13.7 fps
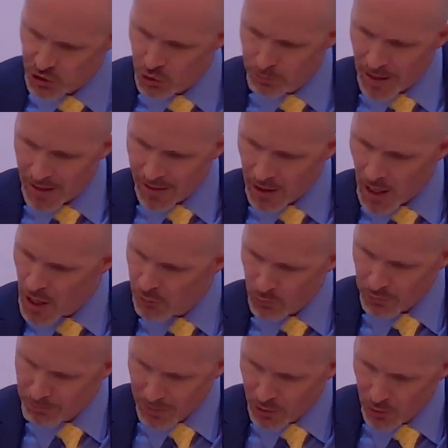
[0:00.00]
by God with
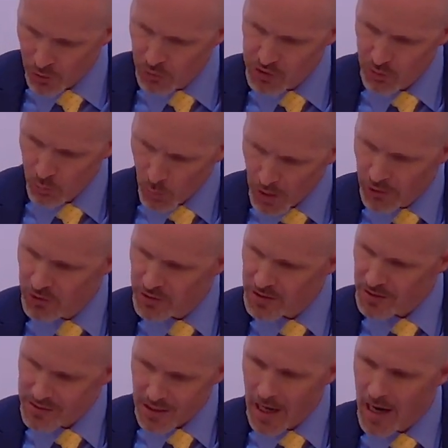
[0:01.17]
miracles and wonders and
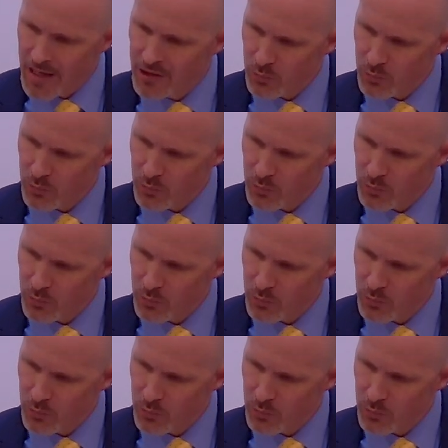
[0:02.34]
signs